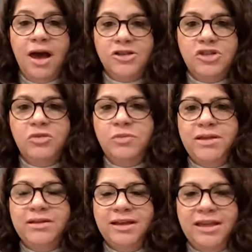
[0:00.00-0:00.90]
to be
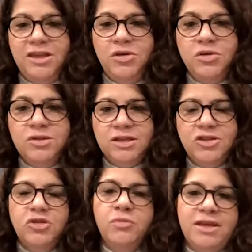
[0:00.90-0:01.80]
like use it
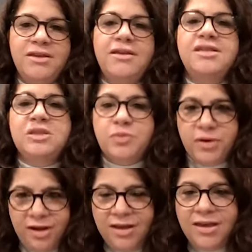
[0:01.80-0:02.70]
to be
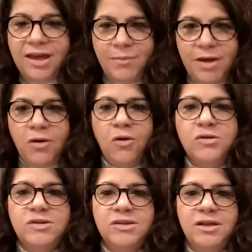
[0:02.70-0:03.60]
spraying
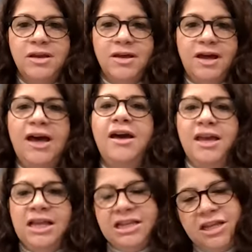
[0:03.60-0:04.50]
chemicals
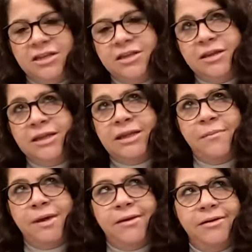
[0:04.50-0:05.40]
in a
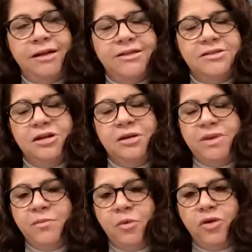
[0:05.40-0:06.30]
manner that's gonna
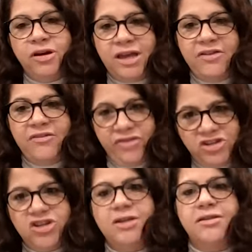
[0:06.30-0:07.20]
be more
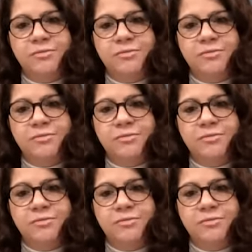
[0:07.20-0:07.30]
efficient.